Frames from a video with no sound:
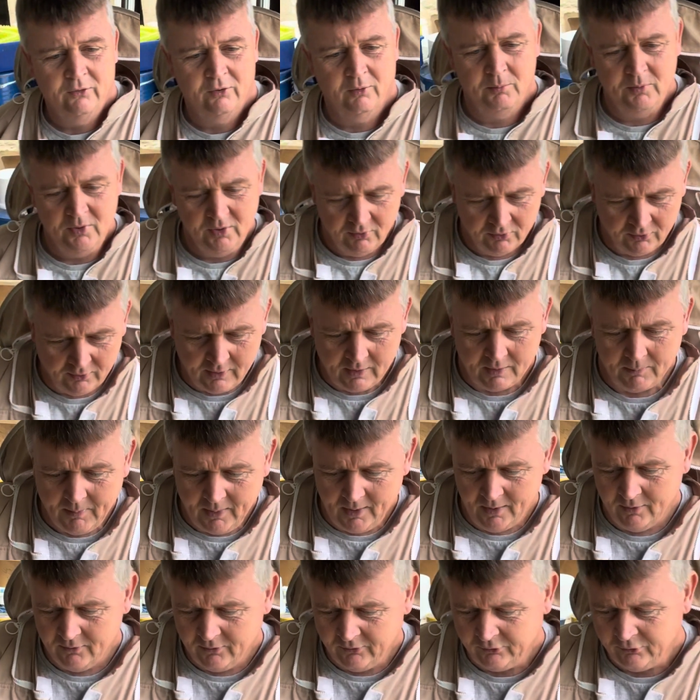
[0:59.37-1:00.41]
and when you think
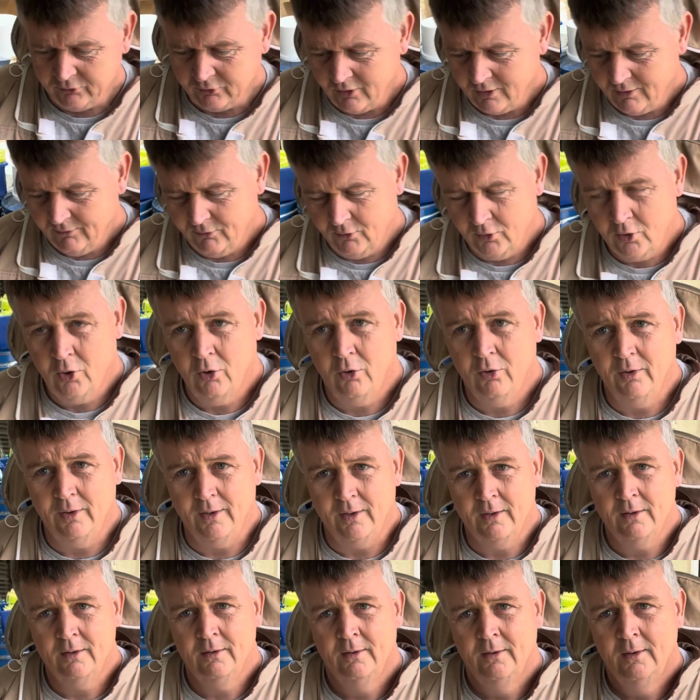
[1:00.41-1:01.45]
about the state of a
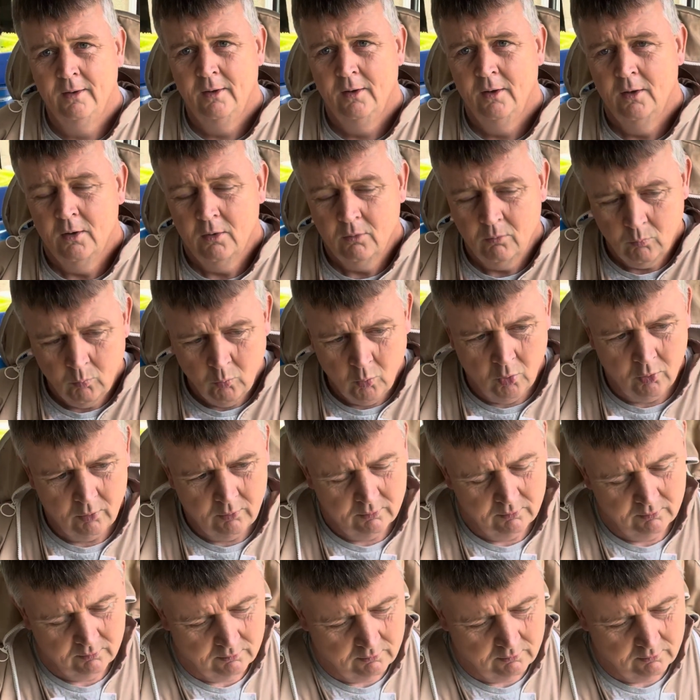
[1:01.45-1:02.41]
colony, what